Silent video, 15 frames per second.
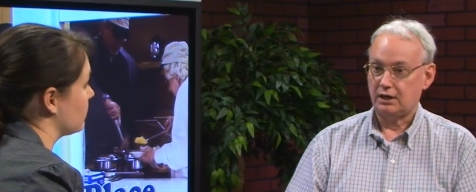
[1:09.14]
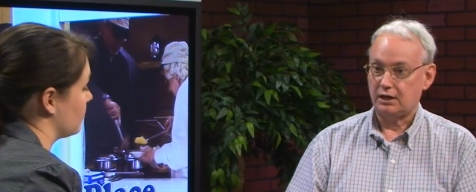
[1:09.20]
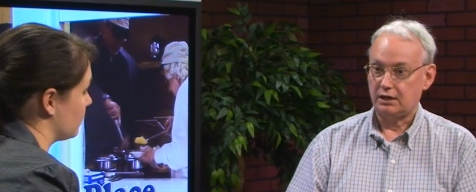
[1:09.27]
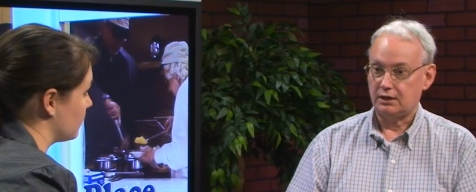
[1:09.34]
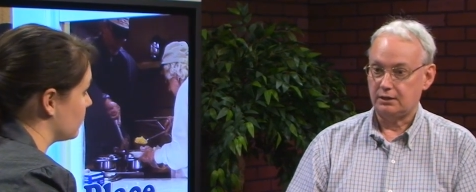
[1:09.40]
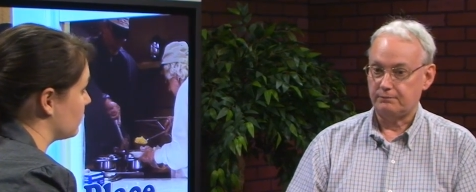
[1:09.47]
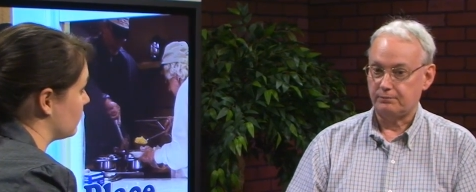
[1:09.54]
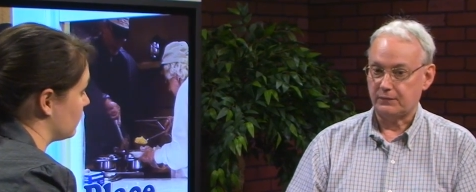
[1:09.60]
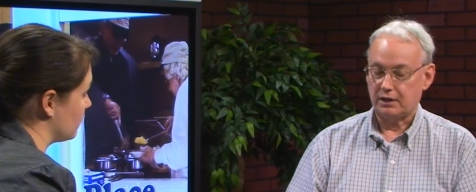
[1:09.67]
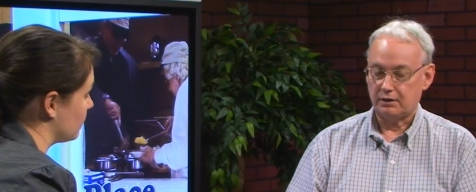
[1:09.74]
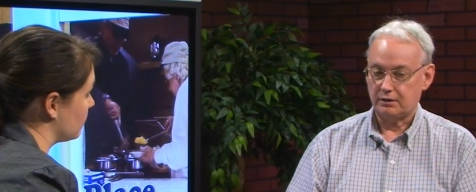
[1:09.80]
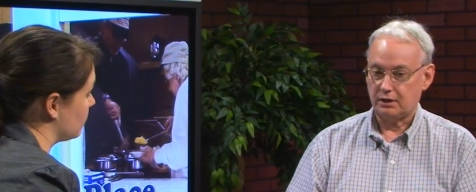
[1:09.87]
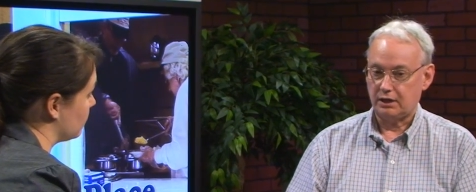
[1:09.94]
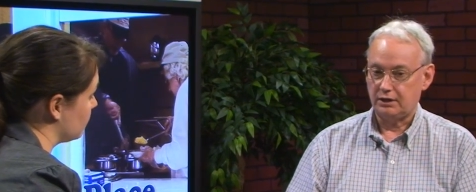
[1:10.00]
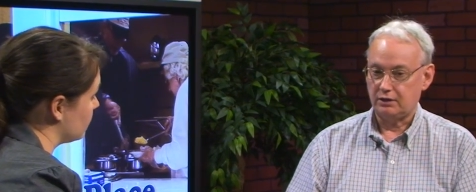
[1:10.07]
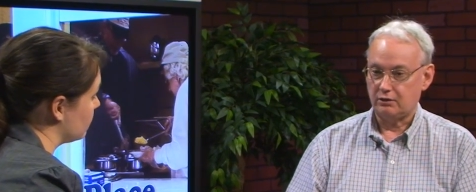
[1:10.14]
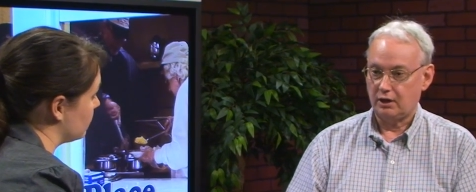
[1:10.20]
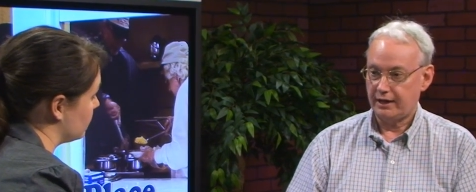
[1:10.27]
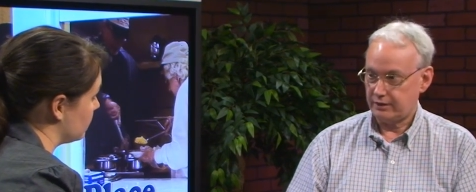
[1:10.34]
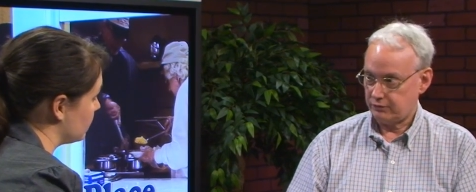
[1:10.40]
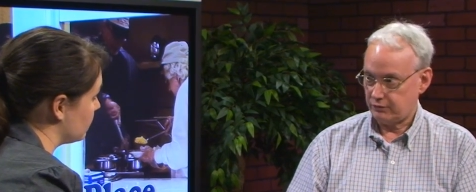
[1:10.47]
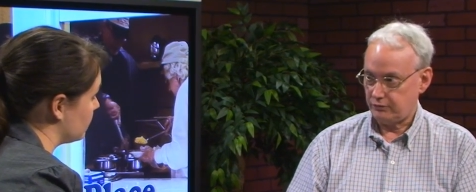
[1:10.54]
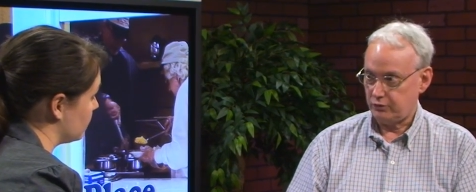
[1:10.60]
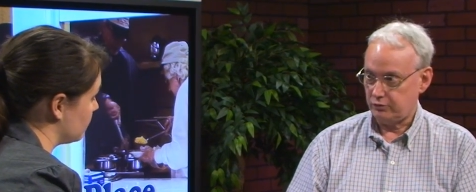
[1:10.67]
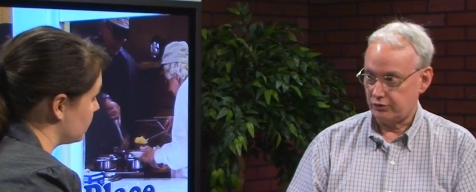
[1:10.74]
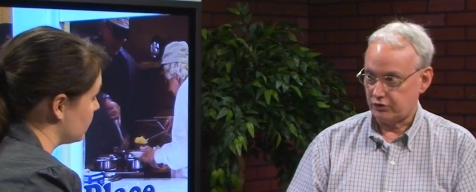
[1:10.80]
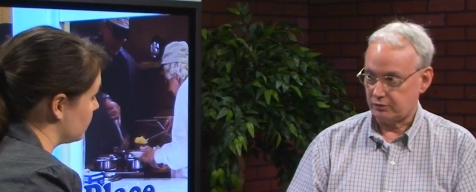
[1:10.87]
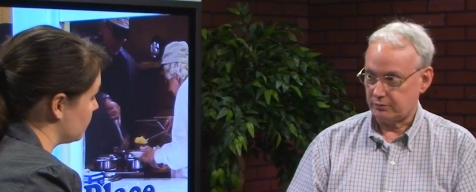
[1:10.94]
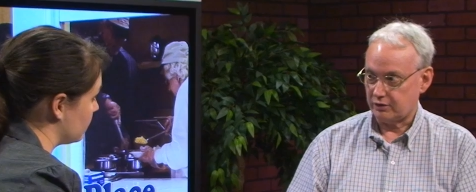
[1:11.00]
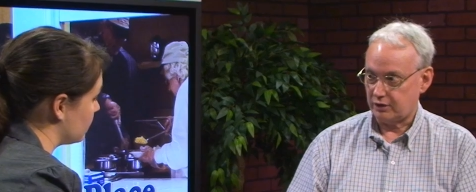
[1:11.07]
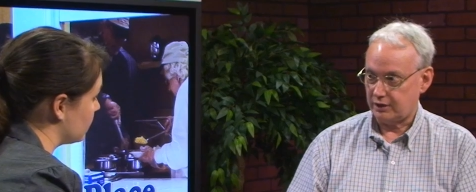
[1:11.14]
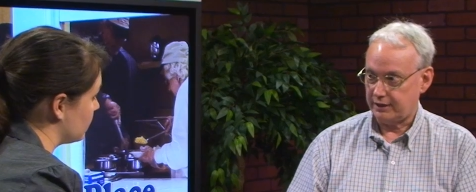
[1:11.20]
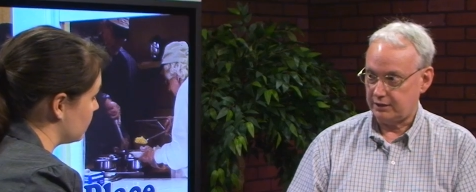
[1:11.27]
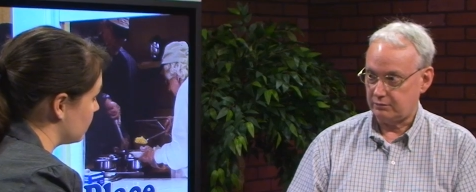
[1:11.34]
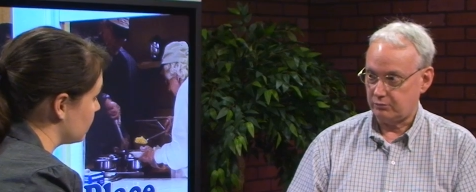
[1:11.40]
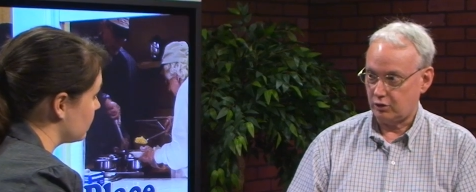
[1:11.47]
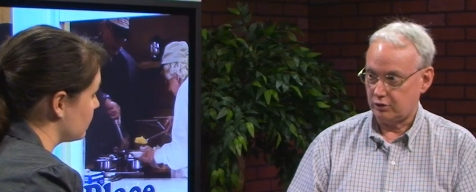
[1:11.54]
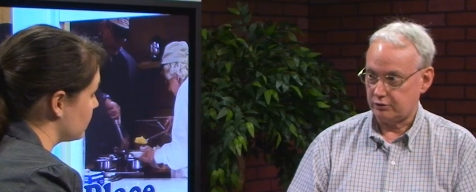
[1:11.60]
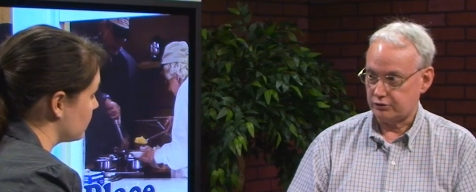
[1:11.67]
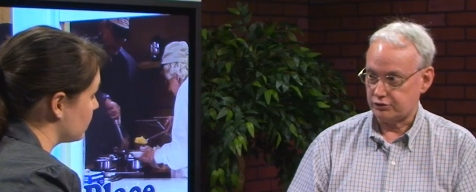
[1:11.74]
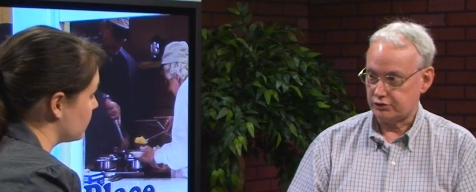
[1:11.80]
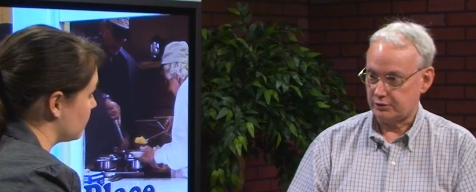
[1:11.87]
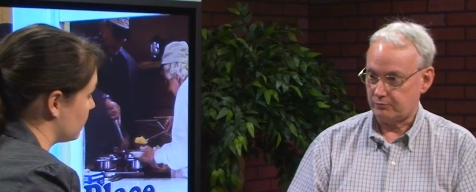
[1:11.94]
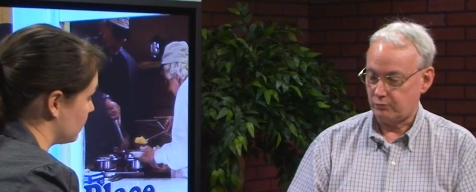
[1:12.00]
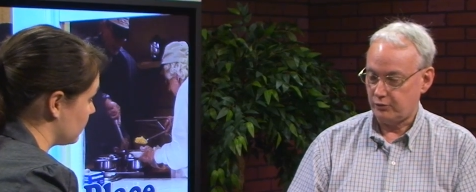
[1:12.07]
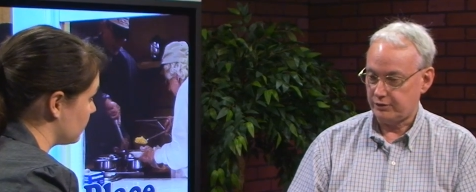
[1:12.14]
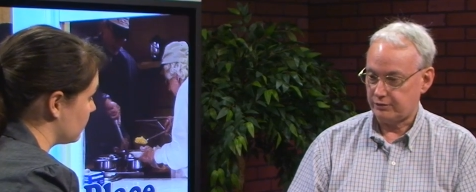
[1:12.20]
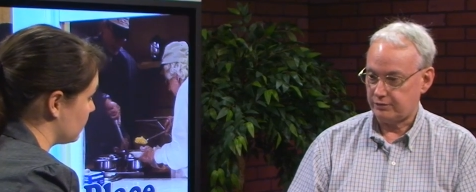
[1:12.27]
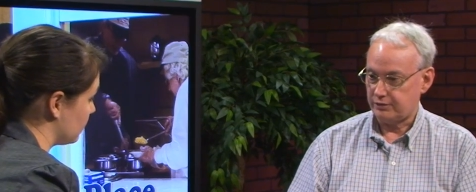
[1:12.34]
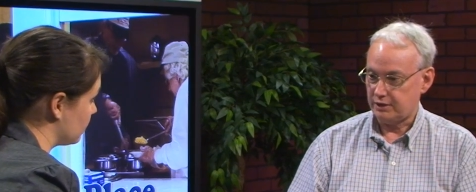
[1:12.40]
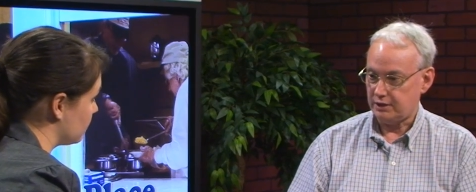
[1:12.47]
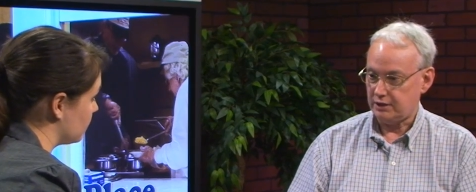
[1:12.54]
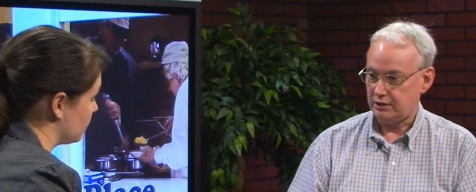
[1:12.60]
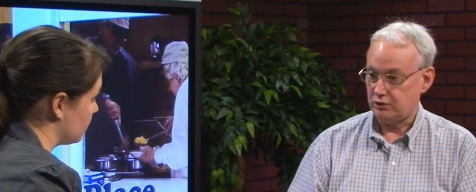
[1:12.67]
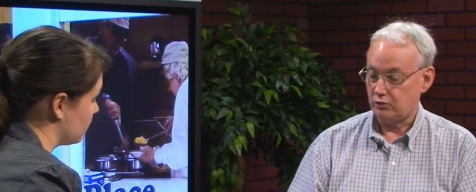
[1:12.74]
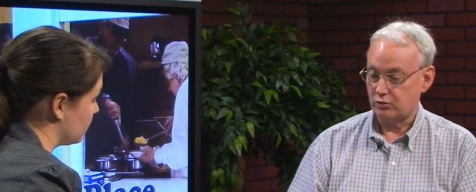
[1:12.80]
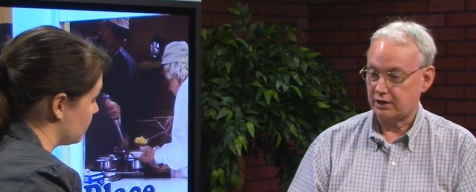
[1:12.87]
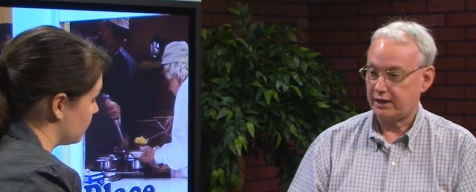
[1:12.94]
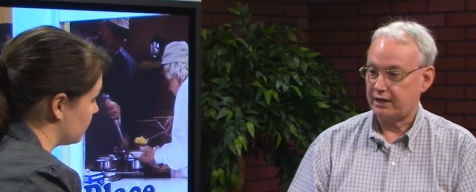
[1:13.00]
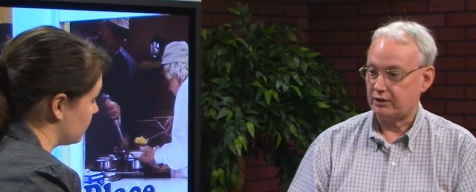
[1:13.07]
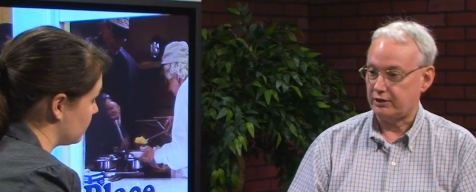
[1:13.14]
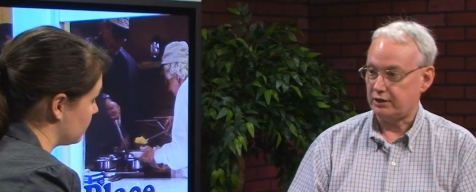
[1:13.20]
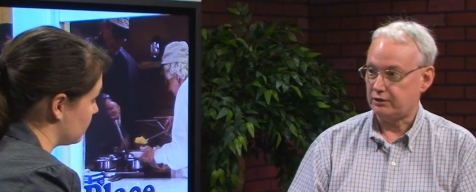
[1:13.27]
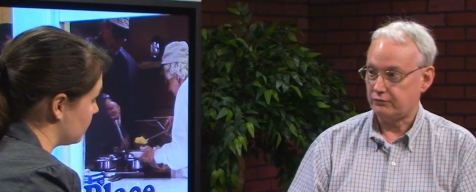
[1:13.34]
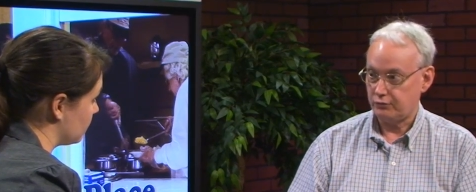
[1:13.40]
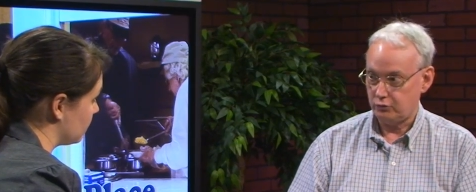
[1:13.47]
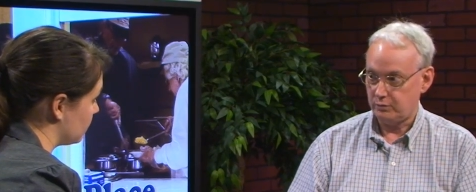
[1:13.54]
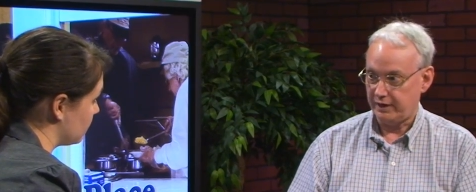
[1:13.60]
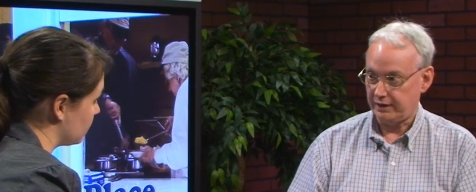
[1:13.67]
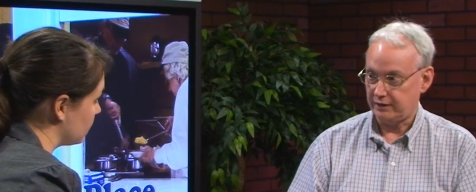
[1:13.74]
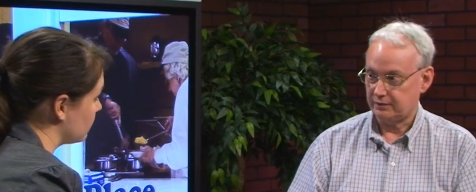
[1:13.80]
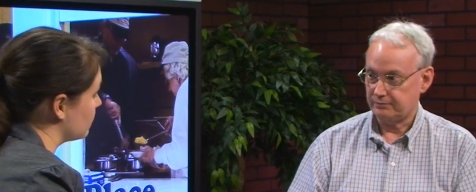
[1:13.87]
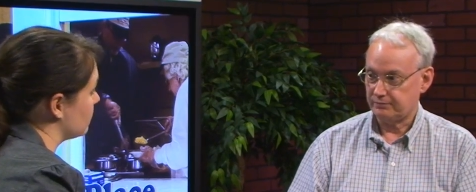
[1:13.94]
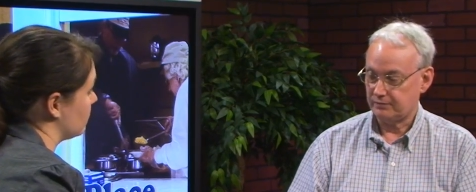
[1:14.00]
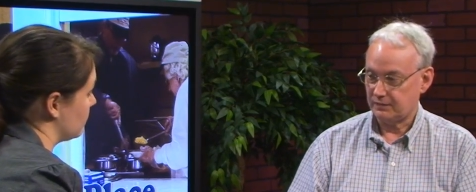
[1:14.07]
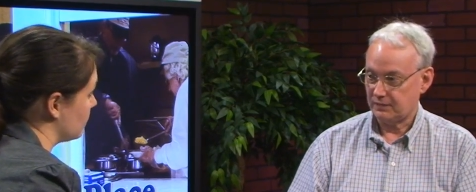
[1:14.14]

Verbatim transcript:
Speaker 1: Um, a lot of the food is supplied in partnership with the York County Food Bank.